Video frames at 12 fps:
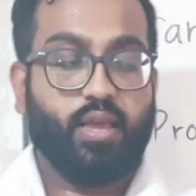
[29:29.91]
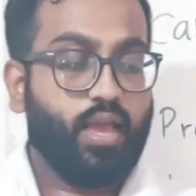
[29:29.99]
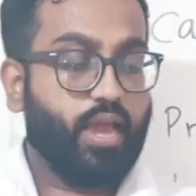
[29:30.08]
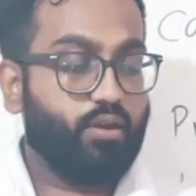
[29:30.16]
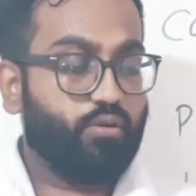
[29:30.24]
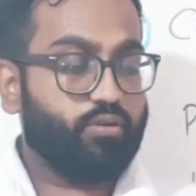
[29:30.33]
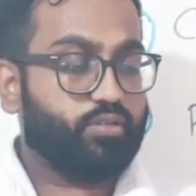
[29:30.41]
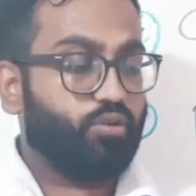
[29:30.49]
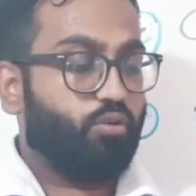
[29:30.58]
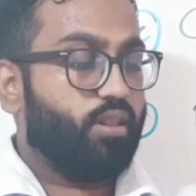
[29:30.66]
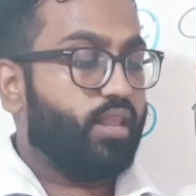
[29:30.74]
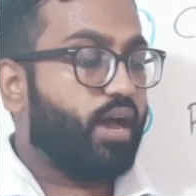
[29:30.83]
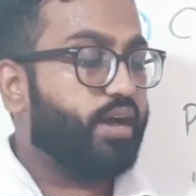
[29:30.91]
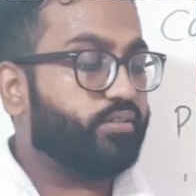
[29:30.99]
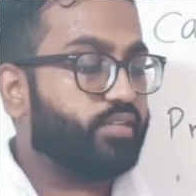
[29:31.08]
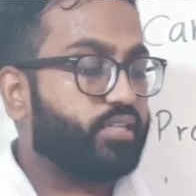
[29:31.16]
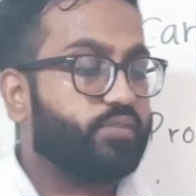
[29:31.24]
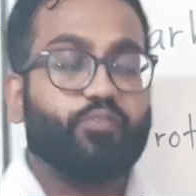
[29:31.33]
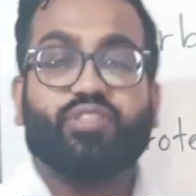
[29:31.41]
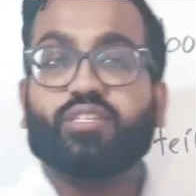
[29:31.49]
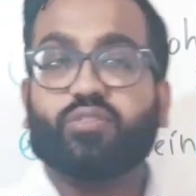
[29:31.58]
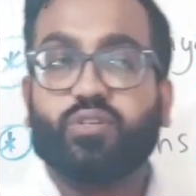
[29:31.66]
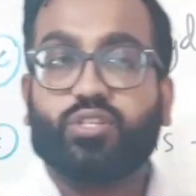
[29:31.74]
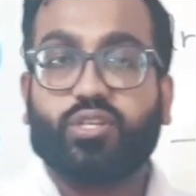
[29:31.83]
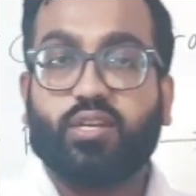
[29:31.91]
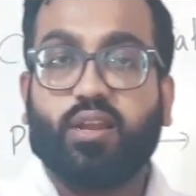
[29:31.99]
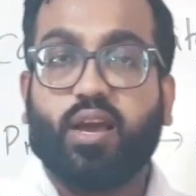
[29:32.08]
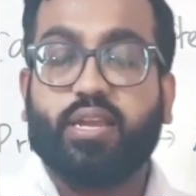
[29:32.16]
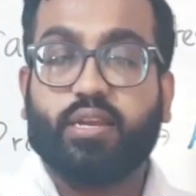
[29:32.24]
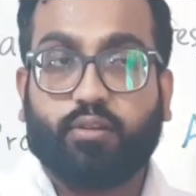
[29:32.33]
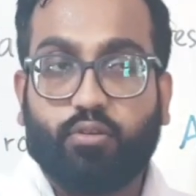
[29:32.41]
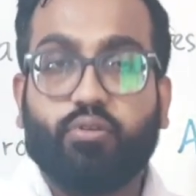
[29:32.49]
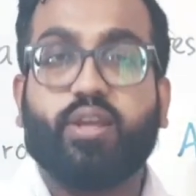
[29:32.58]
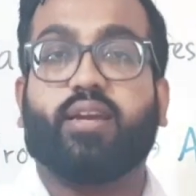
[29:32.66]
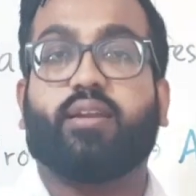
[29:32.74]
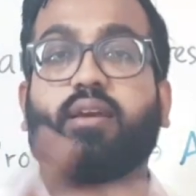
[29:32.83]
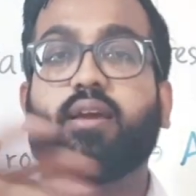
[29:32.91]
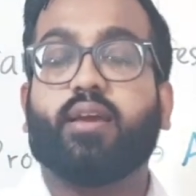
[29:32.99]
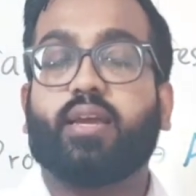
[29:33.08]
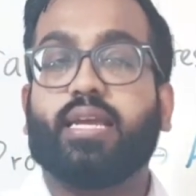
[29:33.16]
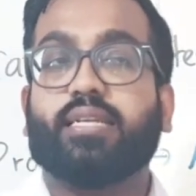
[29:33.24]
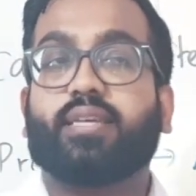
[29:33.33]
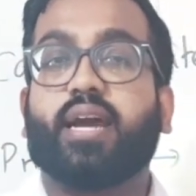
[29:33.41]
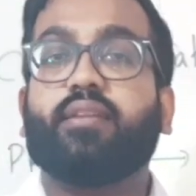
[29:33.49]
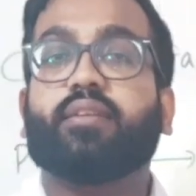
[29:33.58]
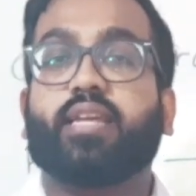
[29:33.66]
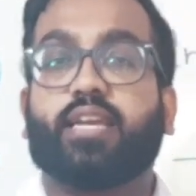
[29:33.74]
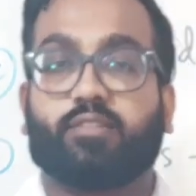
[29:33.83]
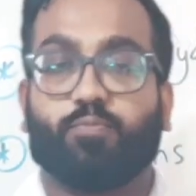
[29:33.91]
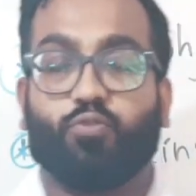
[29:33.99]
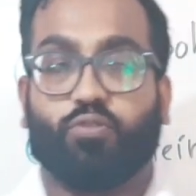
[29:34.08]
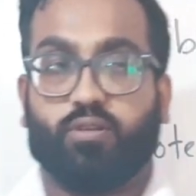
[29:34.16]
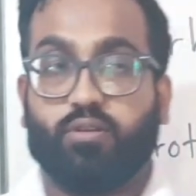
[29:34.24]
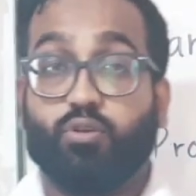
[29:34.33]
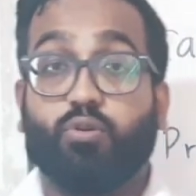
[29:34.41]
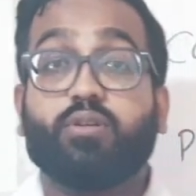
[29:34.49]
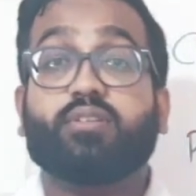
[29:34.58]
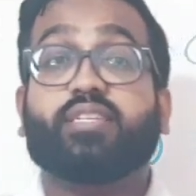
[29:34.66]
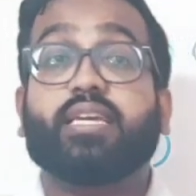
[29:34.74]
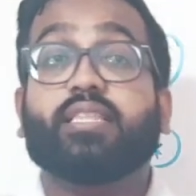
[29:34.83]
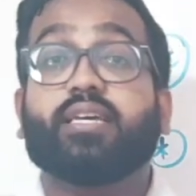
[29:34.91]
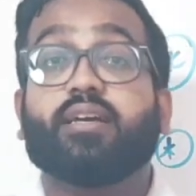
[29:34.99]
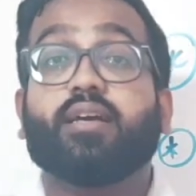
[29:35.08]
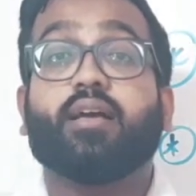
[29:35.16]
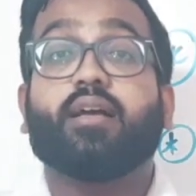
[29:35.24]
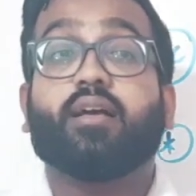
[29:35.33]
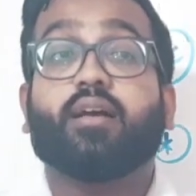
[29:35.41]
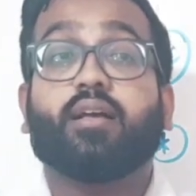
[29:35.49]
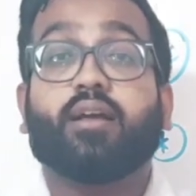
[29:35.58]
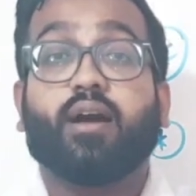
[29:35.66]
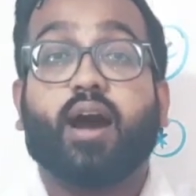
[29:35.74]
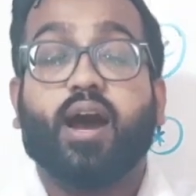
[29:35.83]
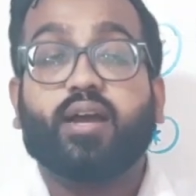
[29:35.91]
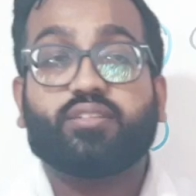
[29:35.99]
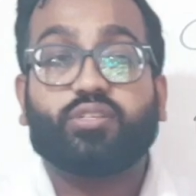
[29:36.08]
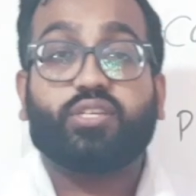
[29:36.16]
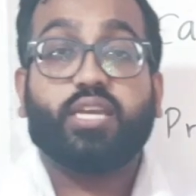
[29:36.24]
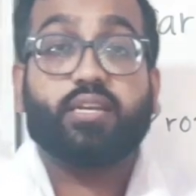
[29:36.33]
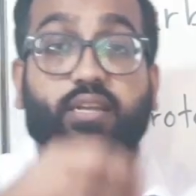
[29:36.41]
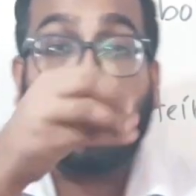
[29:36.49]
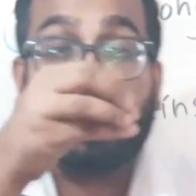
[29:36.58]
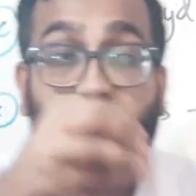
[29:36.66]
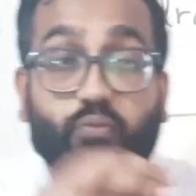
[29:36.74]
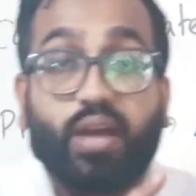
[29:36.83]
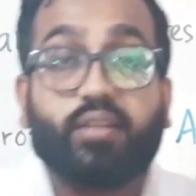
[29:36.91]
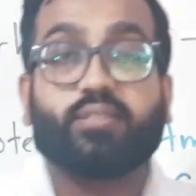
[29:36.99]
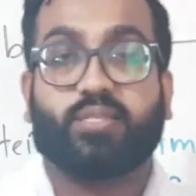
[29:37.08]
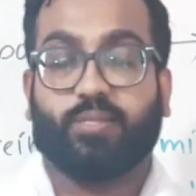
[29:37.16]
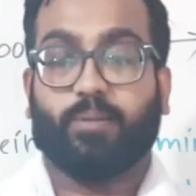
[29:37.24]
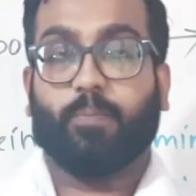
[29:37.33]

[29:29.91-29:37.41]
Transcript: And also all the answers for this question are included inside the textbook. Don't see the answer sheet at once.